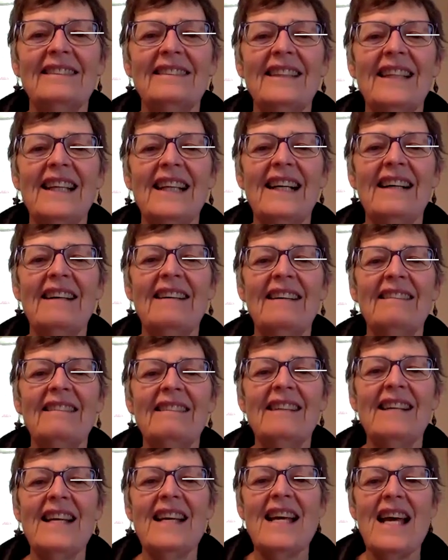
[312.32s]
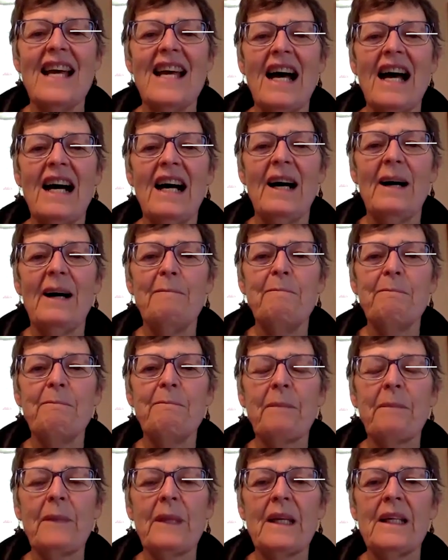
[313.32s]
Yeah. Um,
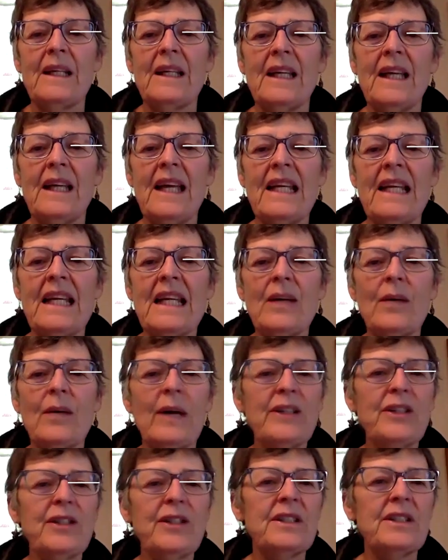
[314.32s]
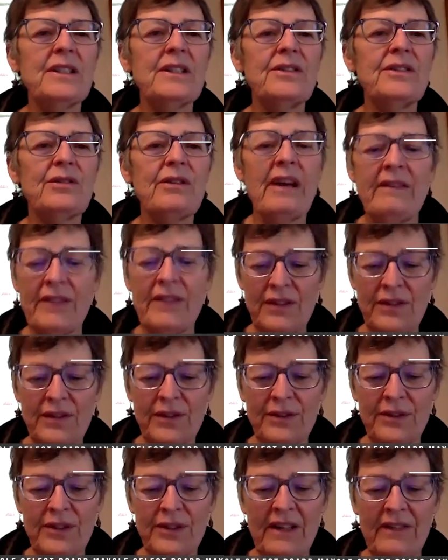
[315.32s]
any questions, Travis
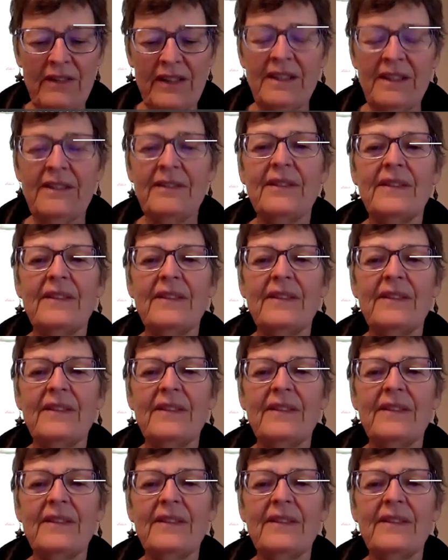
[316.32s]
or David?